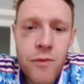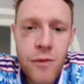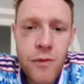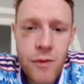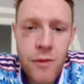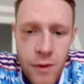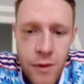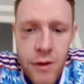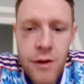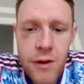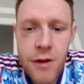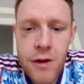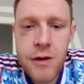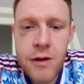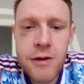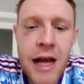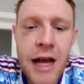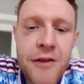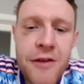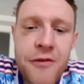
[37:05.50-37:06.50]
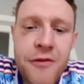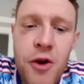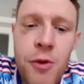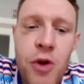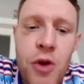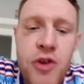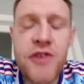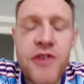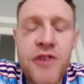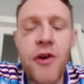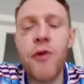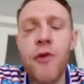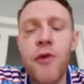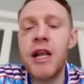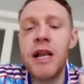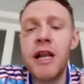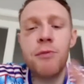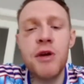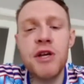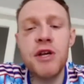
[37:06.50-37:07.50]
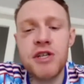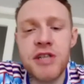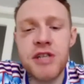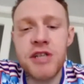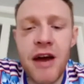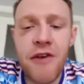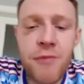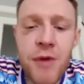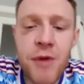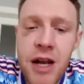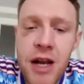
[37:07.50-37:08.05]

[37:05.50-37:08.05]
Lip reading: Thanks very much, Steve. I really appreciate you having me on.